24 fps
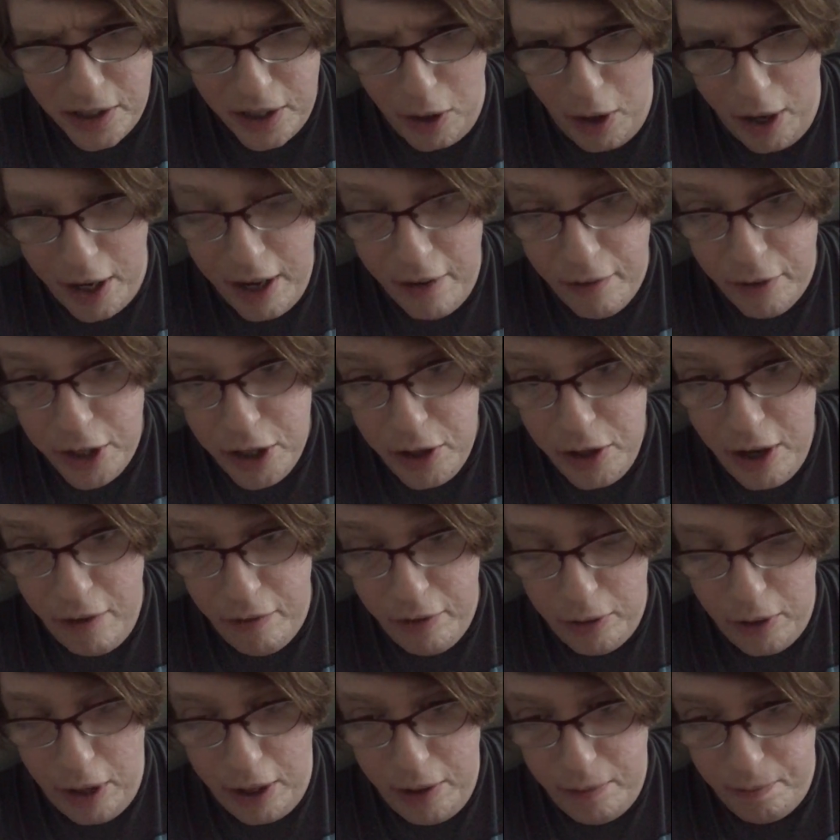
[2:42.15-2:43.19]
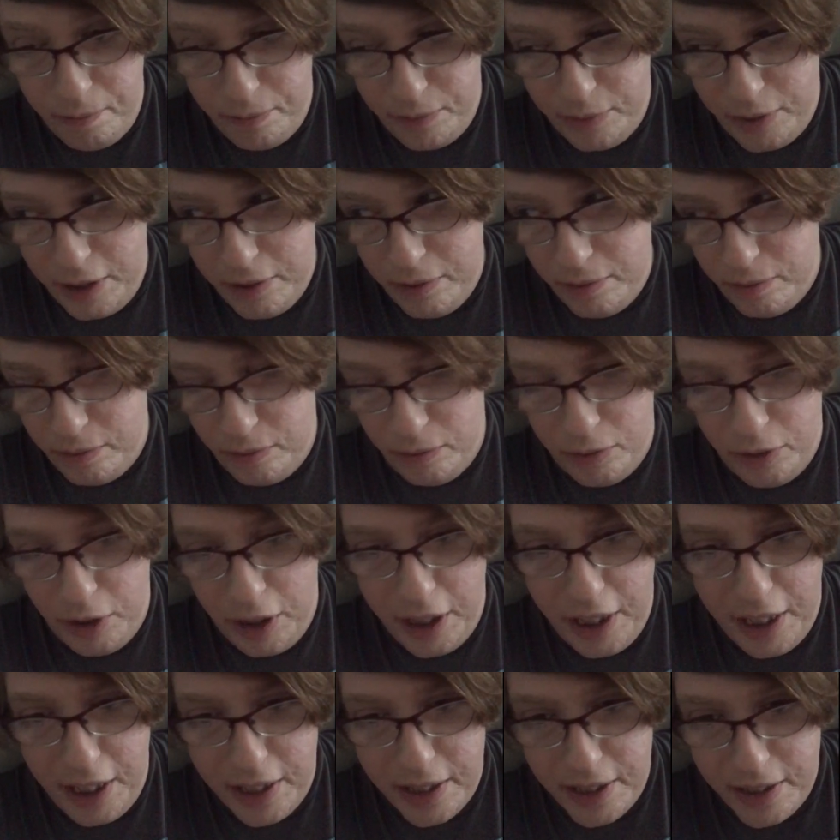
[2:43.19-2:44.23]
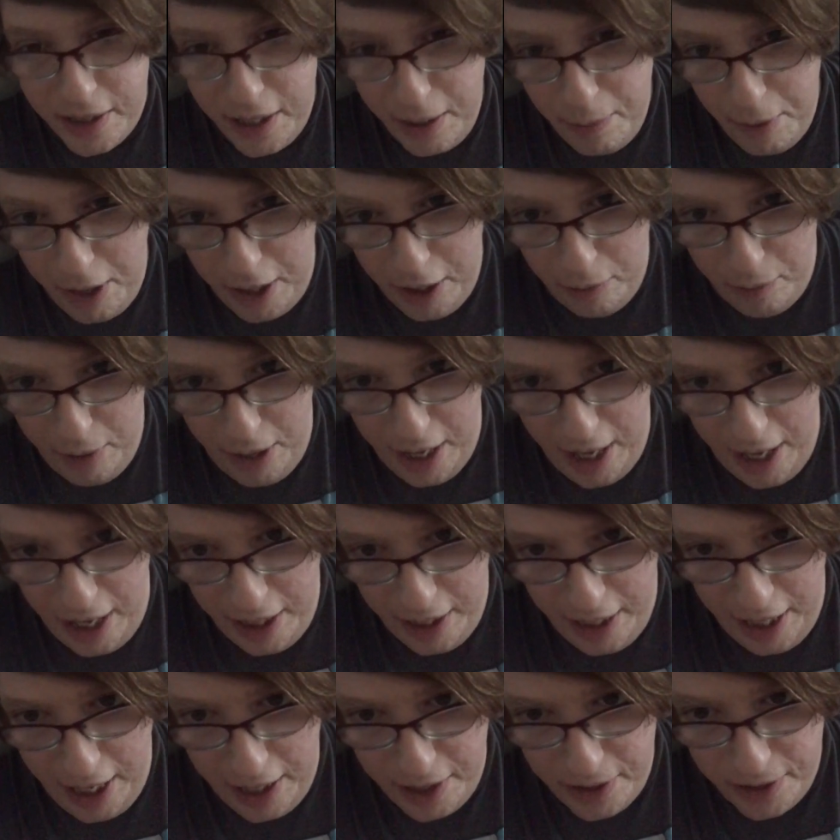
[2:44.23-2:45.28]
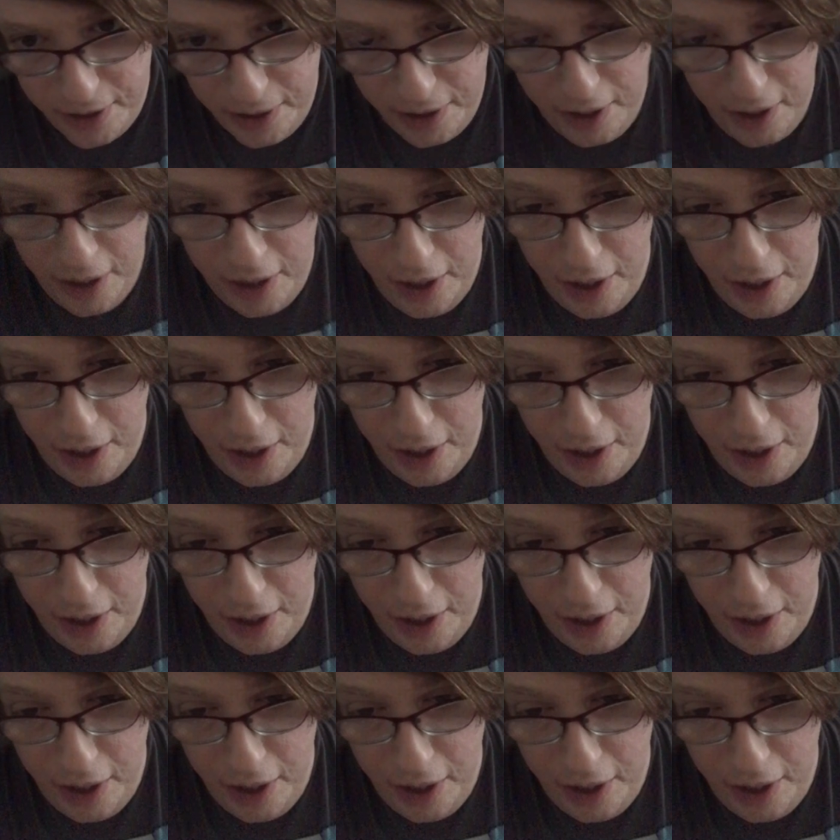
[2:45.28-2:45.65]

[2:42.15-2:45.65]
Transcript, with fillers: You know, I never, you never, I didn't, really get to see many redheaded kids.